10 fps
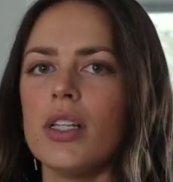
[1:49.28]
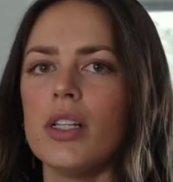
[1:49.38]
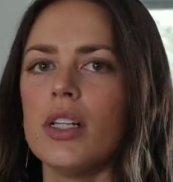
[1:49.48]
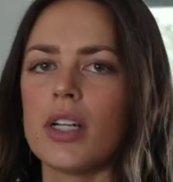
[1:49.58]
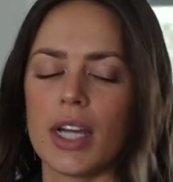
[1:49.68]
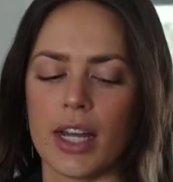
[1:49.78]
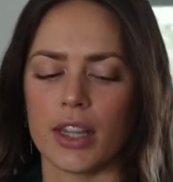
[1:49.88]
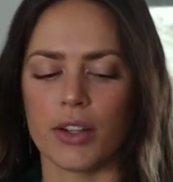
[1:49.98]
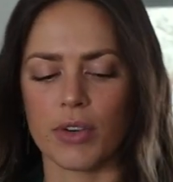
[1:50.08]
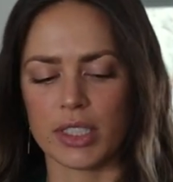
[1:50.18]
look
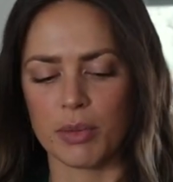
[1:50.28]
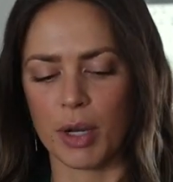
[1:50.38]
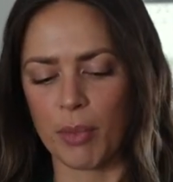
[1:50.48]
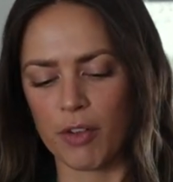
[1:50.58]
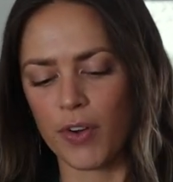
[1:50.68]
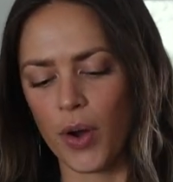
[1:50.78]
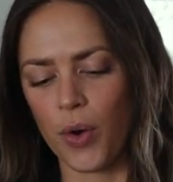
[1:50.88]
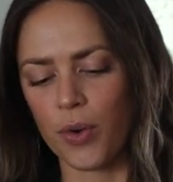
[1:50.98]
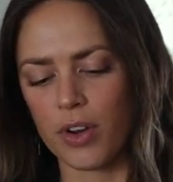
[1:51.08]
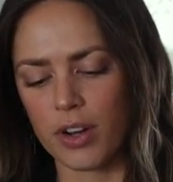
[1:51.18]
at the recipe on my
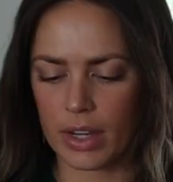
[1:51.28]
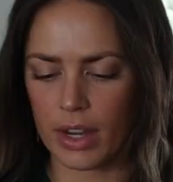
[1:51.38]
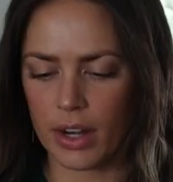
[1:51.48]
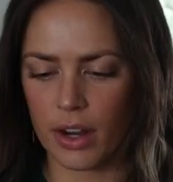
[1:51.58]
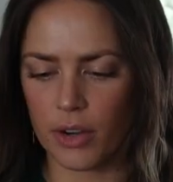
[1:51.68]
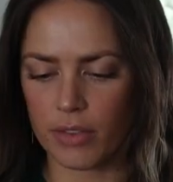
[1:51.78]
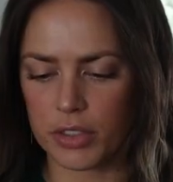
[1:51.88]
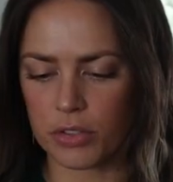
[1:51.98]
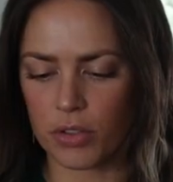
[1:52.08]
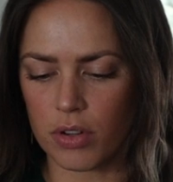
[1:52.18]
phone. I hate how you have
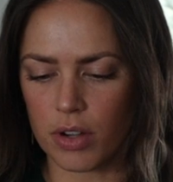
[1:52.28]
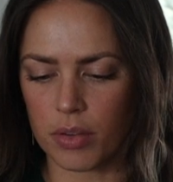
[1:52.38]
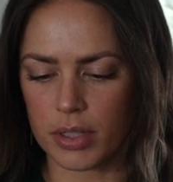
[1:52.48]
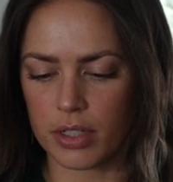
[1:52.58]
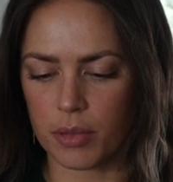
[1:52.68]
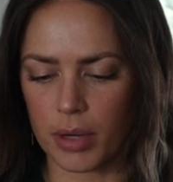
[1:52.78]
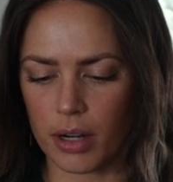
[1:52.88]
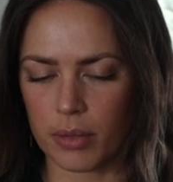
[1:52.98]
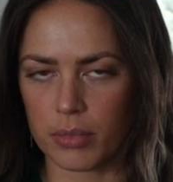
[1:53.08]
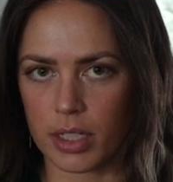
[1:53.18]
to scroll all the way to the
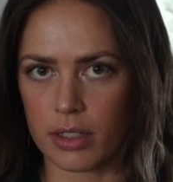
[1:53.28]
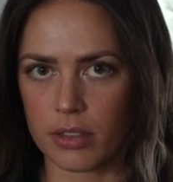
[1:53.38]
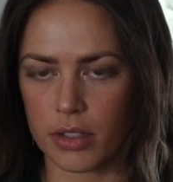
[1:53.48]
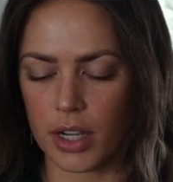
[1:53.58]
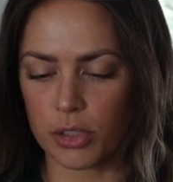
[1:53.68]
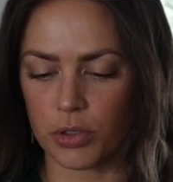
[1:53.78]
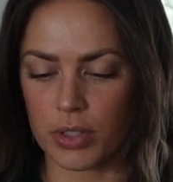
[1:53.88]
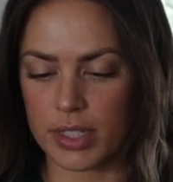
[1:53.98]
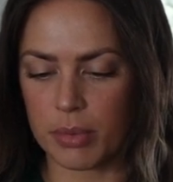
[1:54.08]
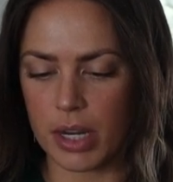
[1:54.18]
bottom to get to the actual
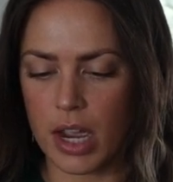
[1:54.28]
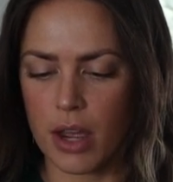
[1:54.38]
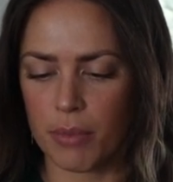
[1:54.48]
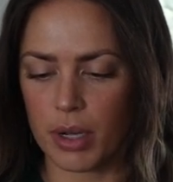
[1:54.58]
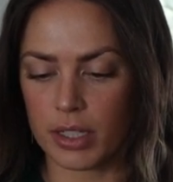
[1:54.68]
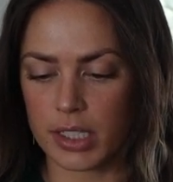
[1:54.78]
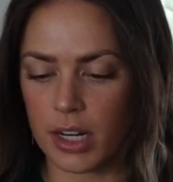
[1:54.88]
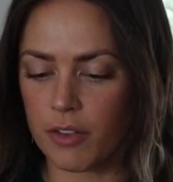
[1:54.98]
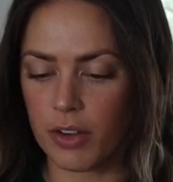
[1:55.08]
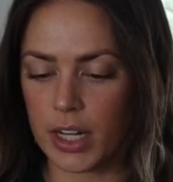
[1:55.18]
recipe. But it's
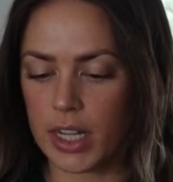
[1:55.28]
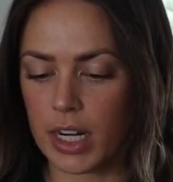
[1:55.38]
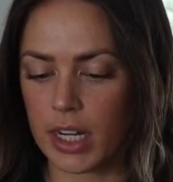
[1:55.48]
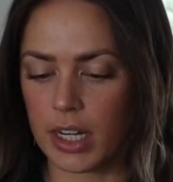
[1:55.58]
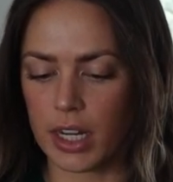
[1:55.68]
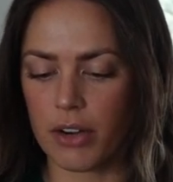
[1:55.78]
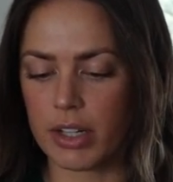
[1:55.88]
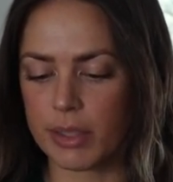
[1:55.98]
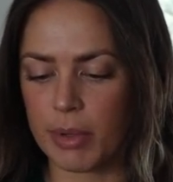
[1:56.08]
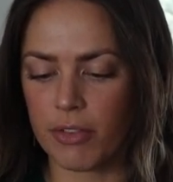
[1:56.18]
kind of funny that I need a
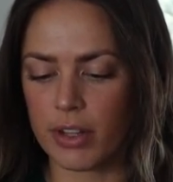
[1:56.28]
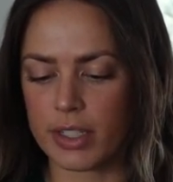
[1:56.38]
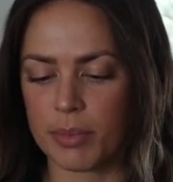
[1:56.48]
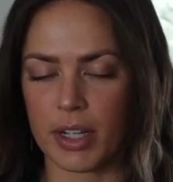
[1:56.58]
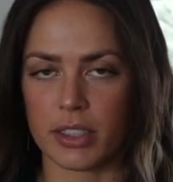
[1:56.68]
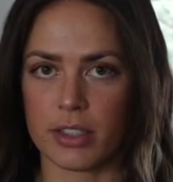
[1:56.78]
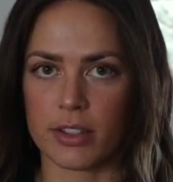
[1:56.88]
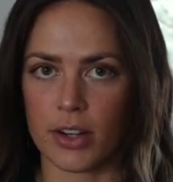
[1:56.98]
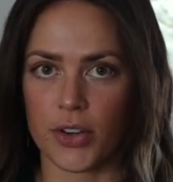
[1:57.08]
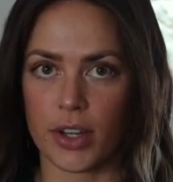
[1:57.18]
recipe for this because it's
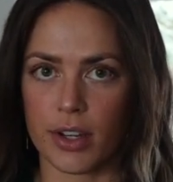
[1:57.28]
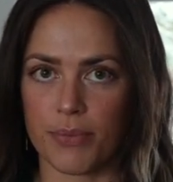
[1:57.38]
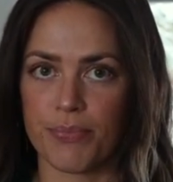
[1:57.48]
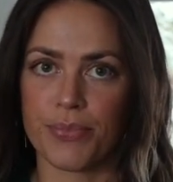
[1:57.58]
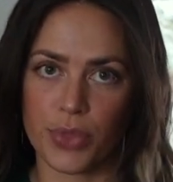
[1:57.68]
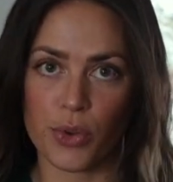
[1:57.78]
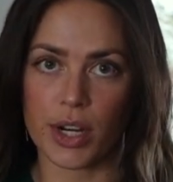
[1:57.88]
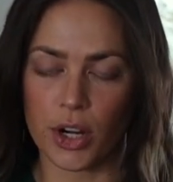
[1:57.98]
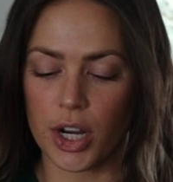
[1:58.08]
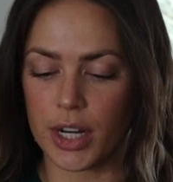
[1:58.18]
literally 3
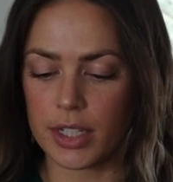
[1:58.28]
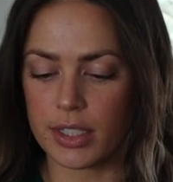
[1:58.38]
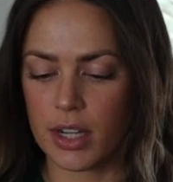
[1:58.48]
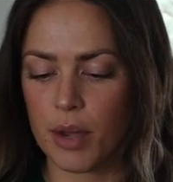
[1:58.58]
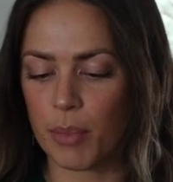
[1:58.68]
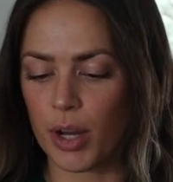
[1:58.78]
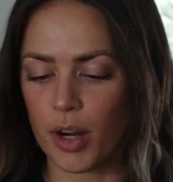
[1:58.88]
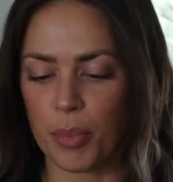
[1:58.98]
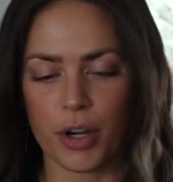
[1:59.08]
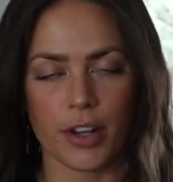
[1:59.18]
ingredients, but
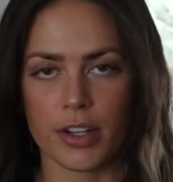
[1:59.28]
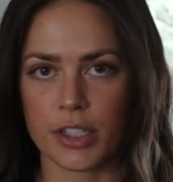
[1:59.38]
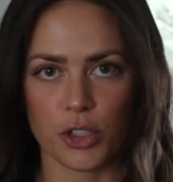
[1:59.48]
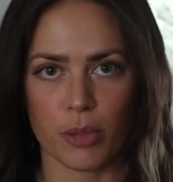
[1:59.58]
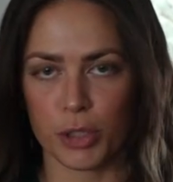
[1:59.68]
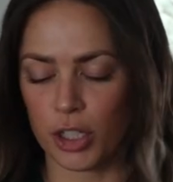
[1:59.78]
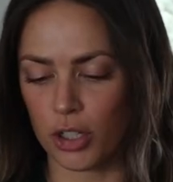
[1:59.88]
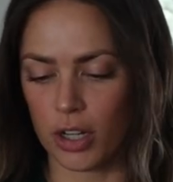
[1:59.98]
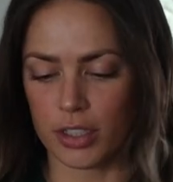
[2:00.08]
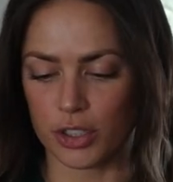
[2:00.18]
I'll put it in the description
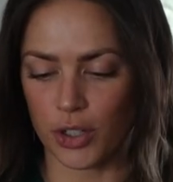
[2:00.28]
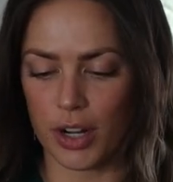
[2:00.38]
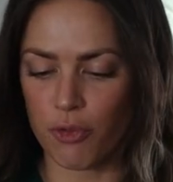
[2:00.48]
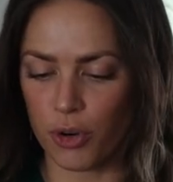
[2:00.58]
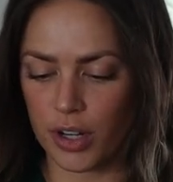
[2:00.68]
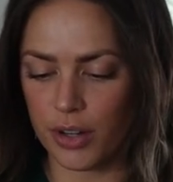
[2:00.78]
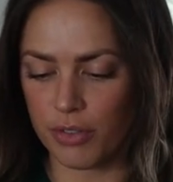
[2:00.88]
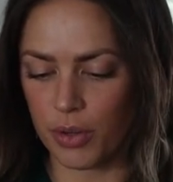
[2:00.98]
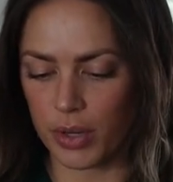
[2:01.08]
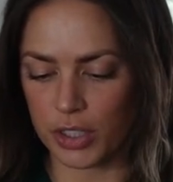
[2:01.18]
or on the screen for you
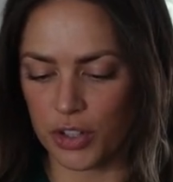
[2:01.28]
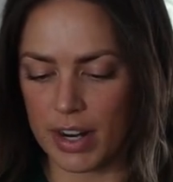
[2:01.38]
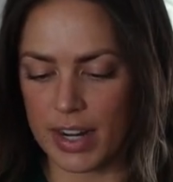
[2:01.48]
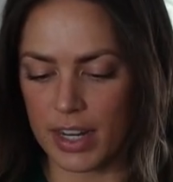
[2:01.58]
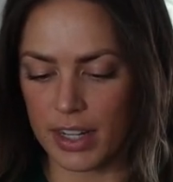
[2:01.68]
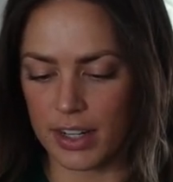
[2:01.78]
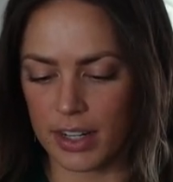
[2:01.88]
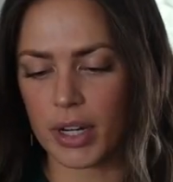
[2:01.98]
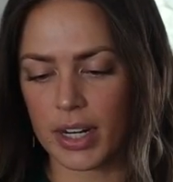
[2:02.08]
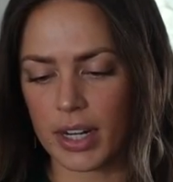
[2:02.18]
if you want to try it.
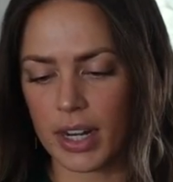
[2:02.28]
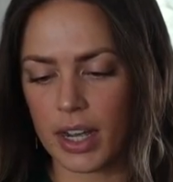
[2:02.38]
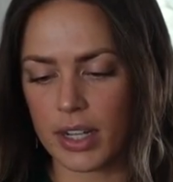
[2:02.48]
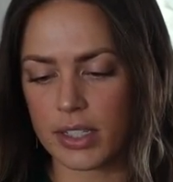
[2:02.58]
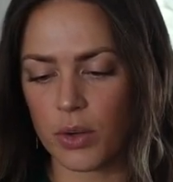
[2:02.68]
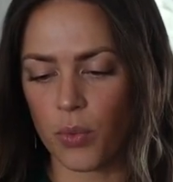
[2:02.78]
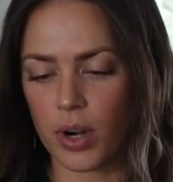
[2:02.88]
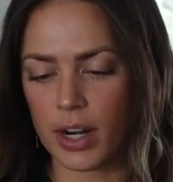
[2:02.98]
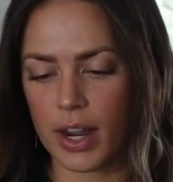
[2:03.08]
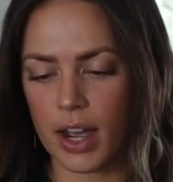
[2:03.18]
But it has
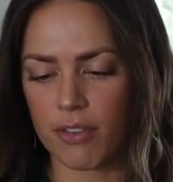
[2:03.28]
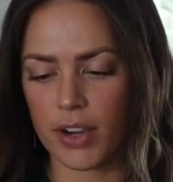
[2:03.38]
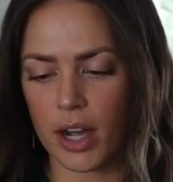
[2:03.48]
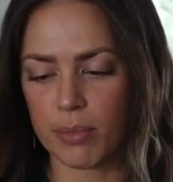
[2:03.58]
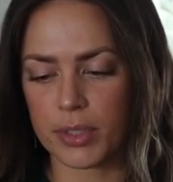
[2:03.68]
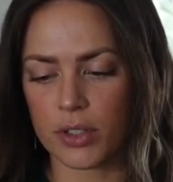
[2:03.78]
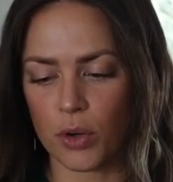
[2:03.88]
1.5 cups